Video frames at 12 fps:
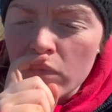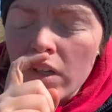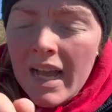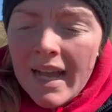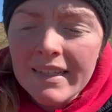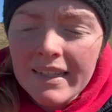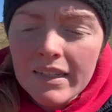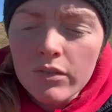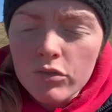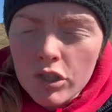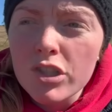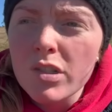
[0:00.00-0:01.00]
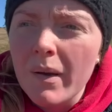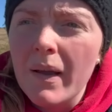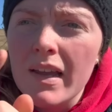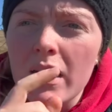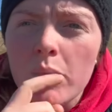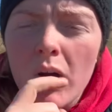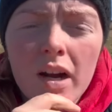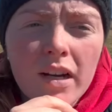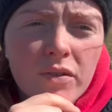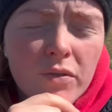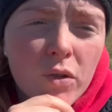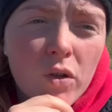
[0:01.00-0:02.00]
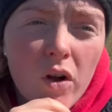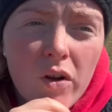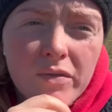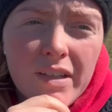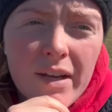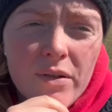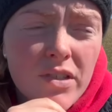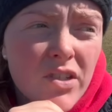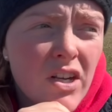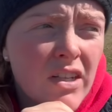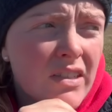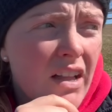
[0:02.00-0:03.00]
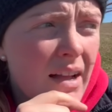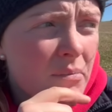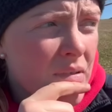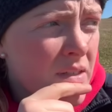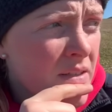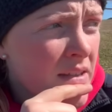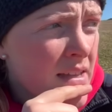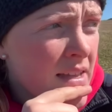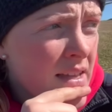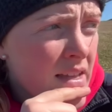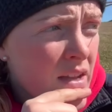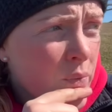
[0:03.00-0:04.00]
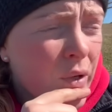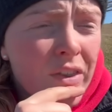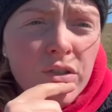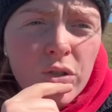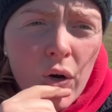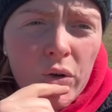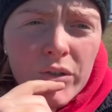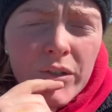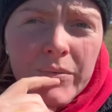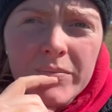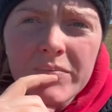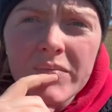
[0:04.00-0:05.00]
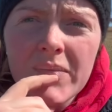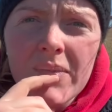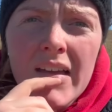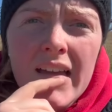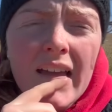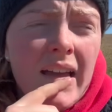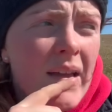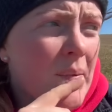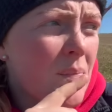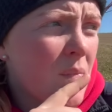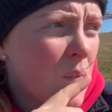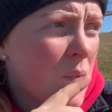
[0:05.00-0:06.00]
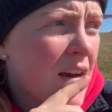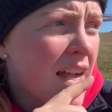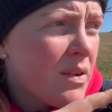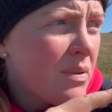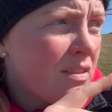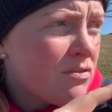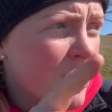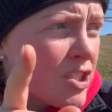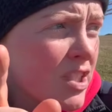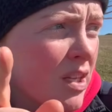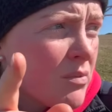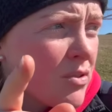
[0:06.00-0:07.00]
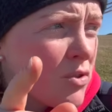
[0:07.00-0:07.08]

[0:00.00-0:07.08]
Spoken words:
heading just about in a park full of ewes and young lambs with a dog. When I went rushing up the